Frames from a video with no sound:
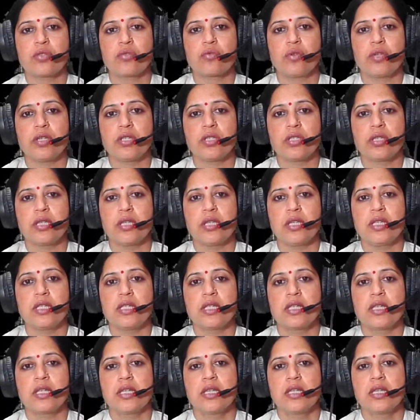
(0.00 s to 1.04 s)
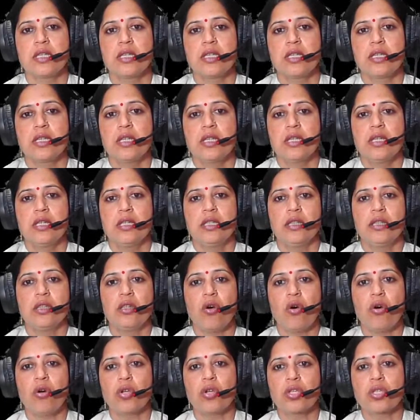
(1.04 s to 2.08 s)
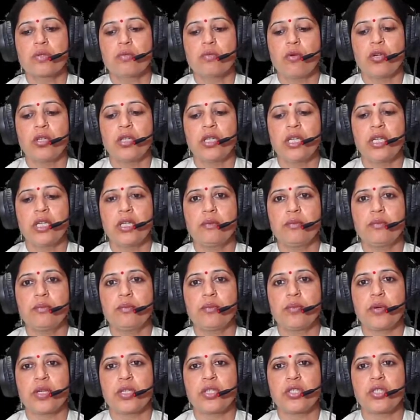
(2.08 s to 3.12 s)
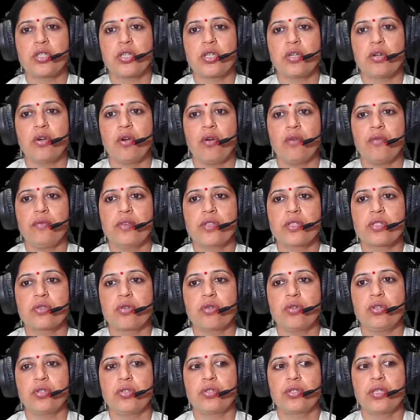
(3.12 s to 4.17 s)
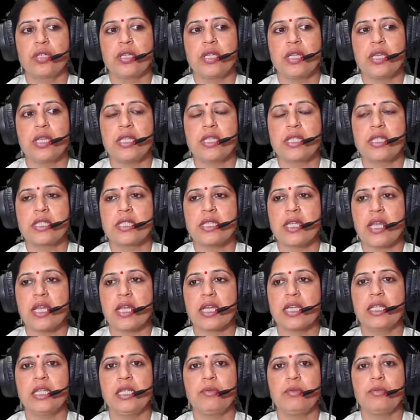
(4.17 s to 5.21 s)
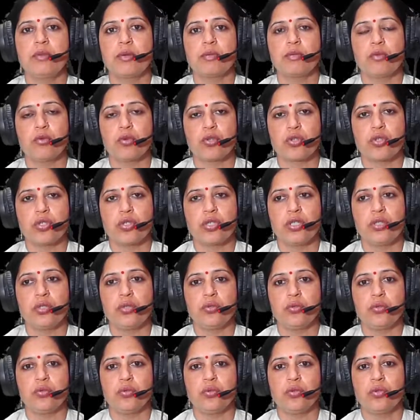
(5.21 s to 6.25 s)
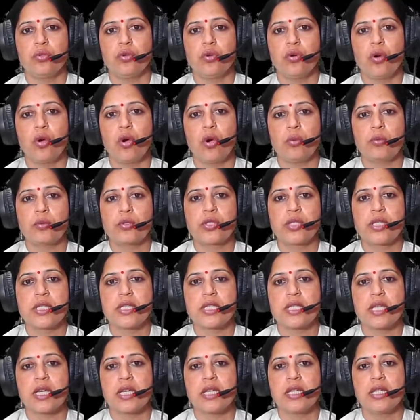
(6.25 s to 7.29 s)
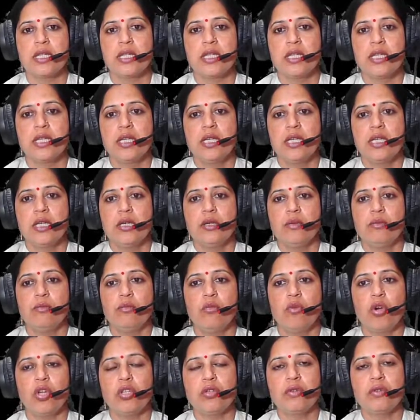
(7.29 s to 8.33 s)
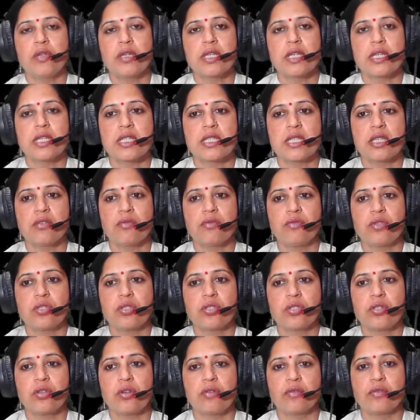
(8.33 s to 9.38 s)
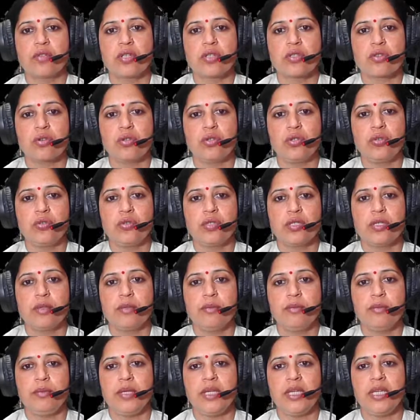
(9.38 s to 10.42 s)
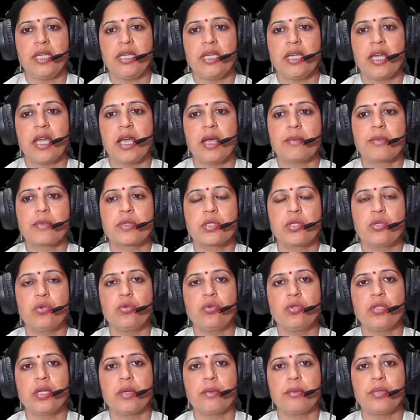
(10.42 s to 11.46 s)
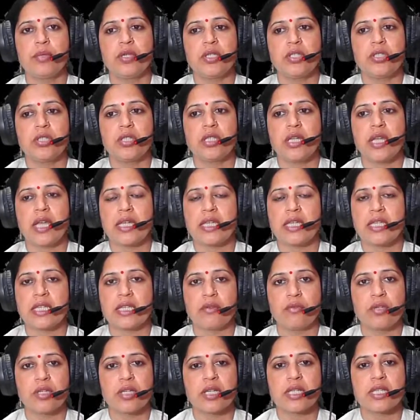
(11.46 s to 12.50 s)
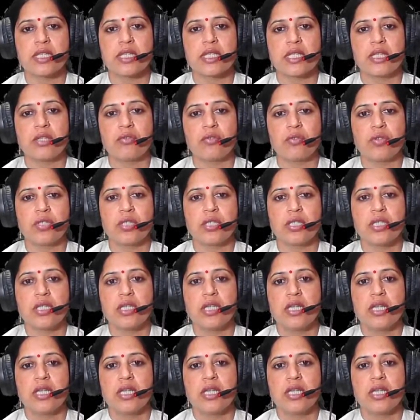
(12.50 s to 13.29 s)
question is: the osmotic pressure of a solution is directly proportional to. Options are molecular concentration of the solute, B, absolute temperature at a given concentration,